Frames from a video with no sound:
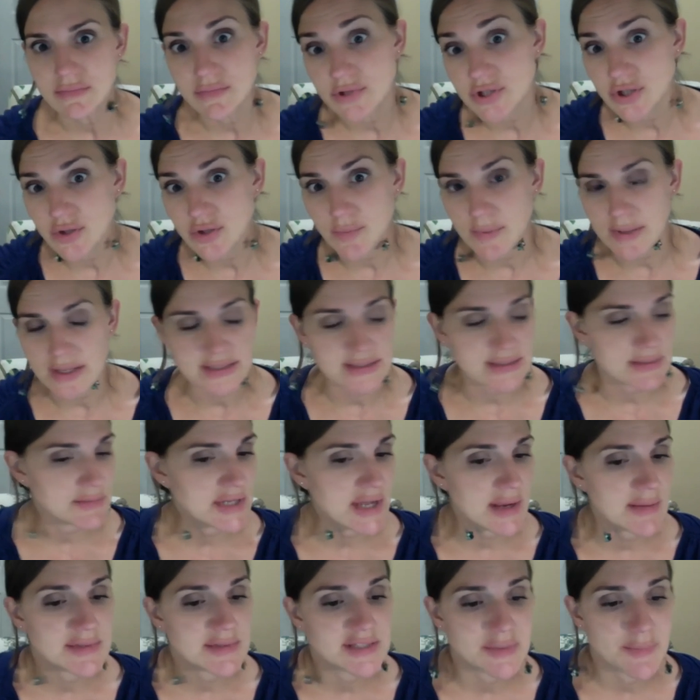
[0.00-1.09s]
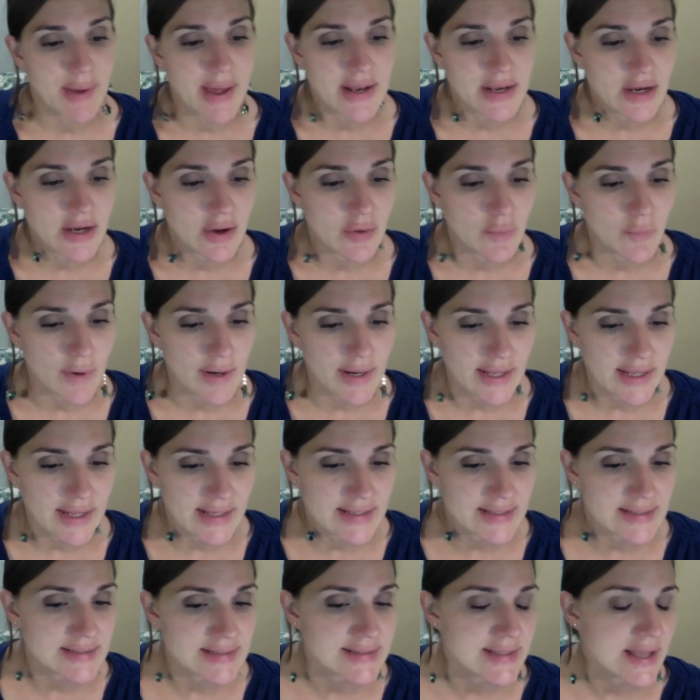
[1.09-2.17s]
2 weeks sometimes, depending on what it
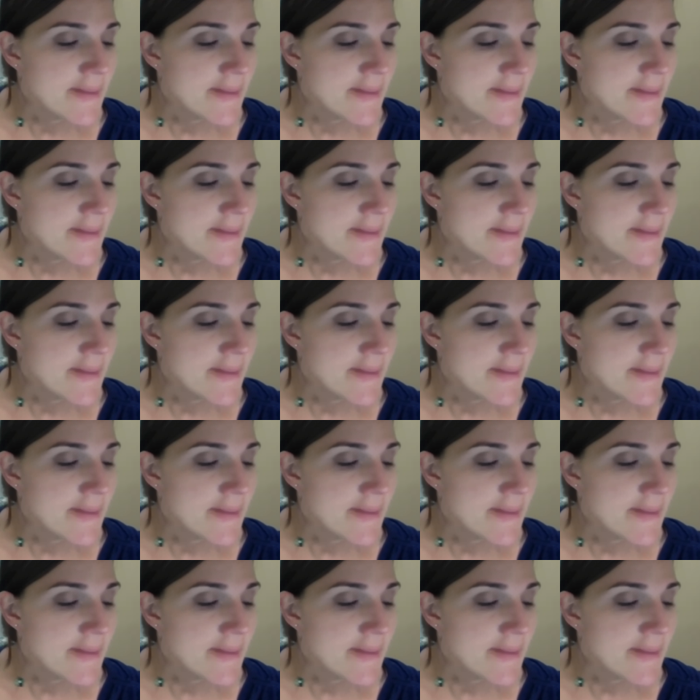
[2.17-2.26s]
is.